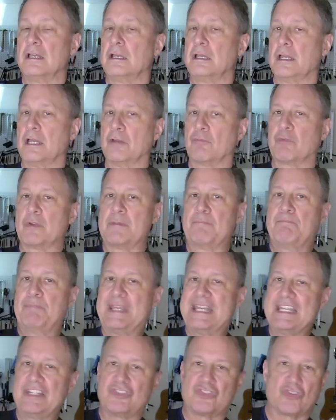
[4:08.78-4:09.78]
it
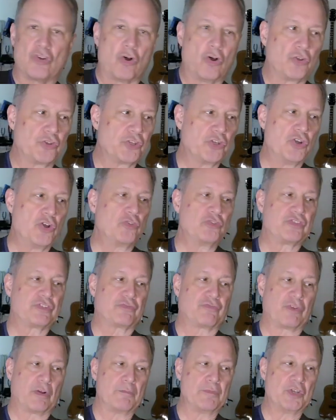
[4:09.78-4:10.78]
repeats all the notes
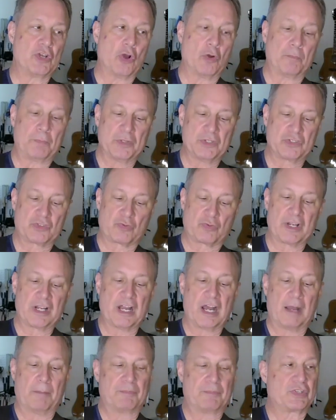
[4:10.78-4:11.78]
from the open string
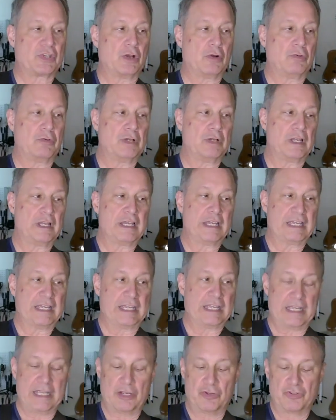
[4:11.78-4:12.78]
up. So
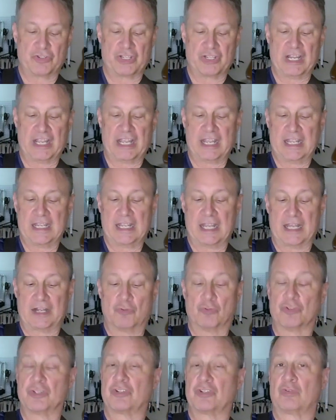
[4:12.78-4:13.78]
here's an E, and
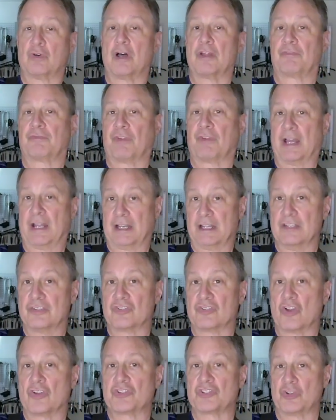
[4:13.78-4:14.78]
on the 12th fret
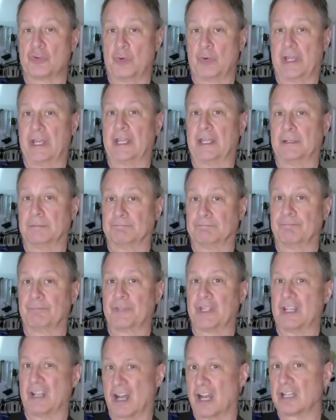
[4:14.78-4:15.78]
is also E,
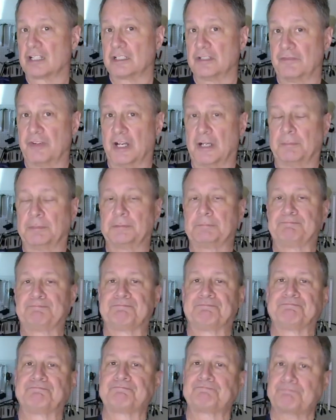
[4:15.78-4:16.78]
an octave up.
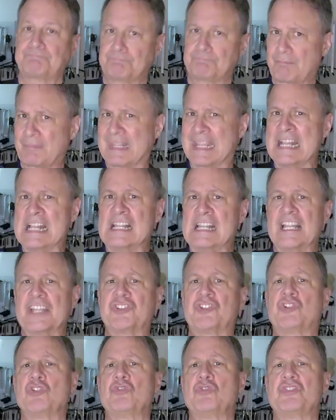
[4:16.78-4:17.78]

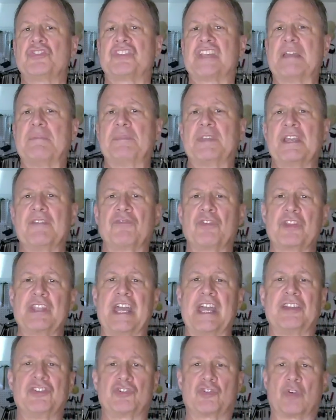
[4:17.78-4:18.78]
Let's do the same thing for the
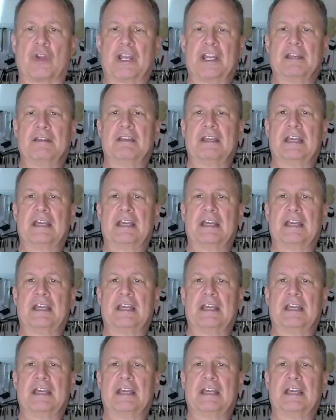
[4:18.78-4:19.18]
A string.